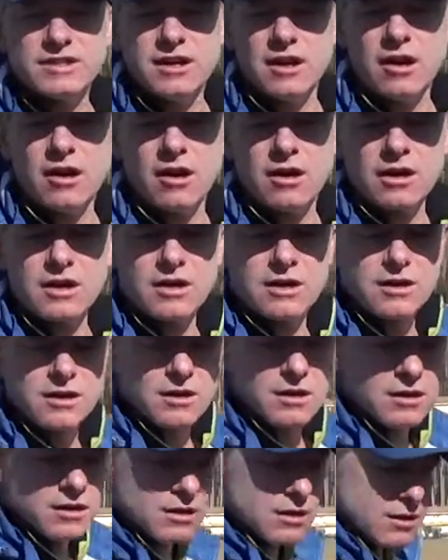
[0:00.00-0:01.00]
it's an arc
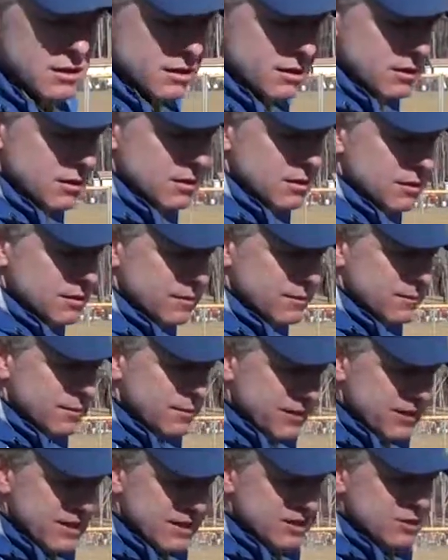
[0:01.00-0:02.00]

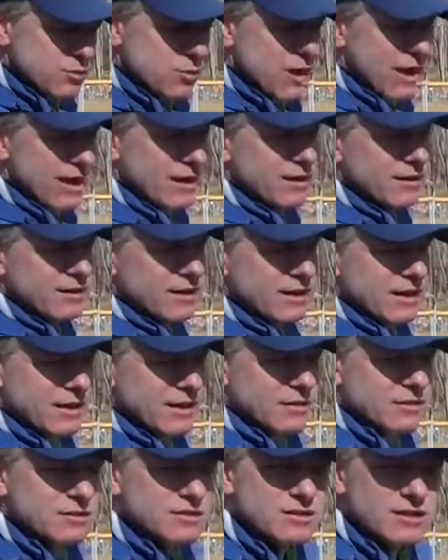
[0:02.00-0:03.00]
this way
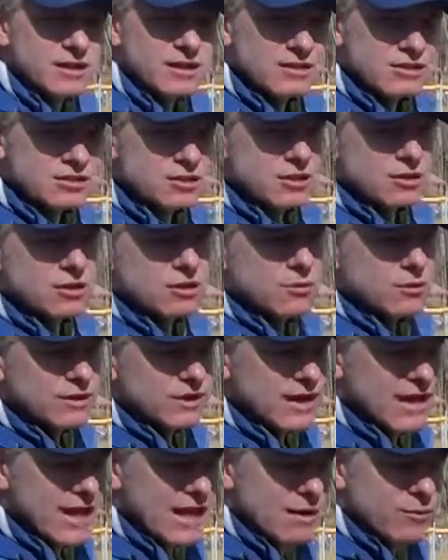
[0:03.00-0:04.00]
in a circle
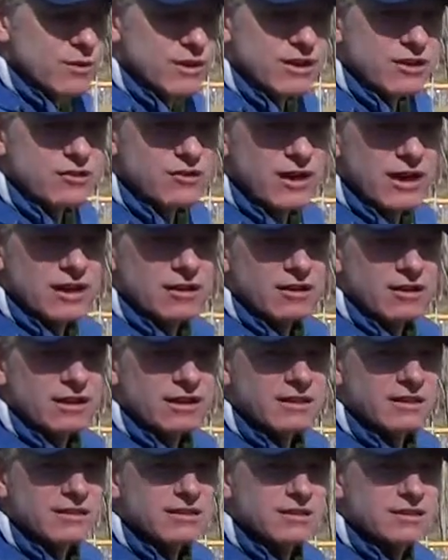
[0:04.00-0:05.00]
with the head when you're cradling.
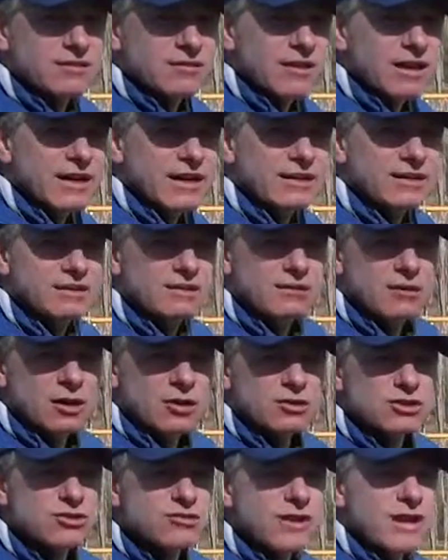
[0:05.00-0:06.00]
Right?
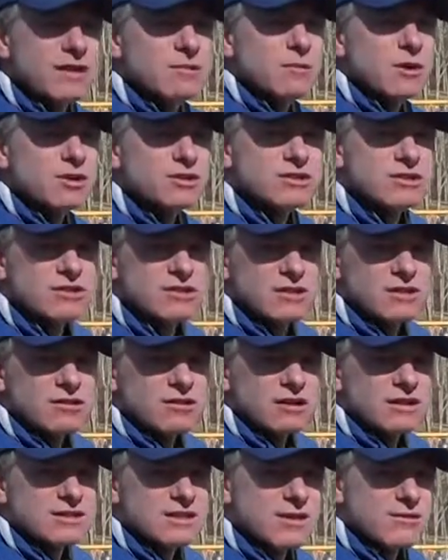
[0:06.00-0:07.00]
No straight motions in
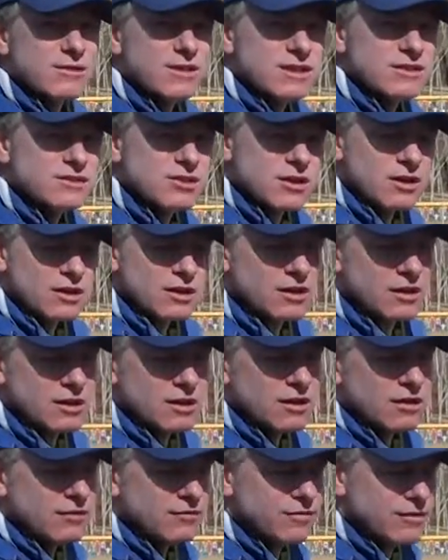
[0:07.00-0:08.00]
lacrosse. Everything's on a
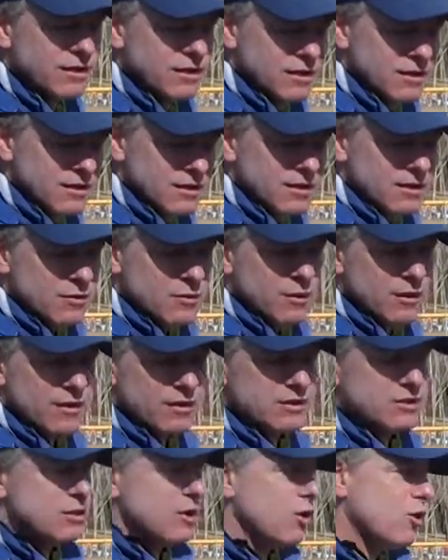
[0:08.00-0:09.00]
curve.
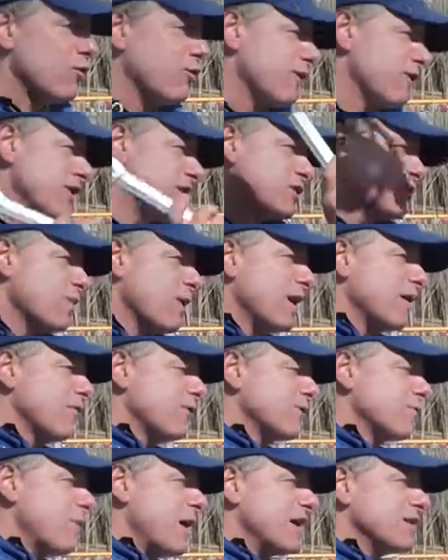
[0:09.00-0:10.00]
Whether it's over this way
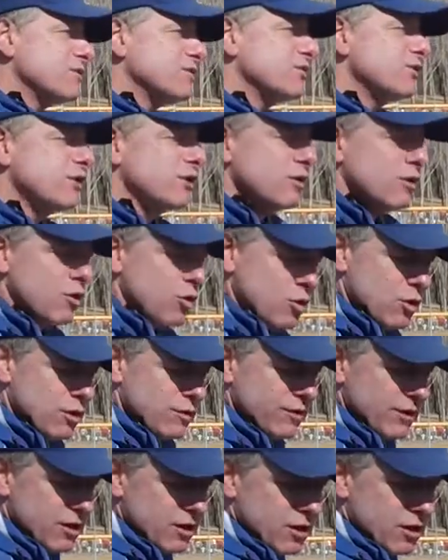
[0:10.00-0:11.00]
with passing shooting
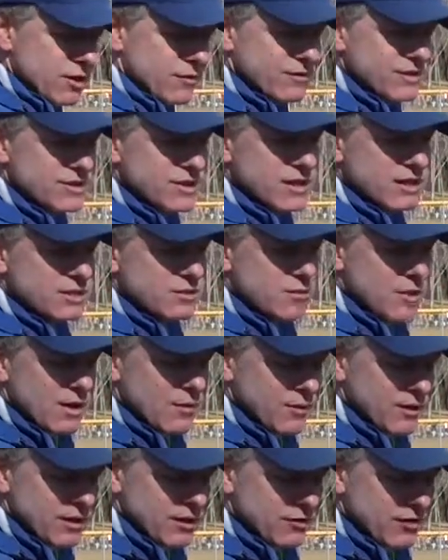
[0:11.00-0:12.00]
or the curve is this
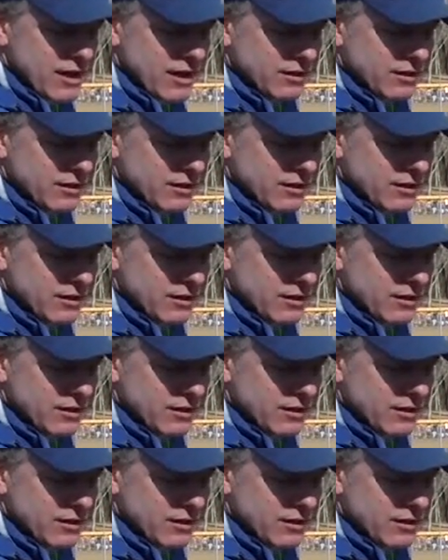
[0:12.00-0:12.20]
way when you're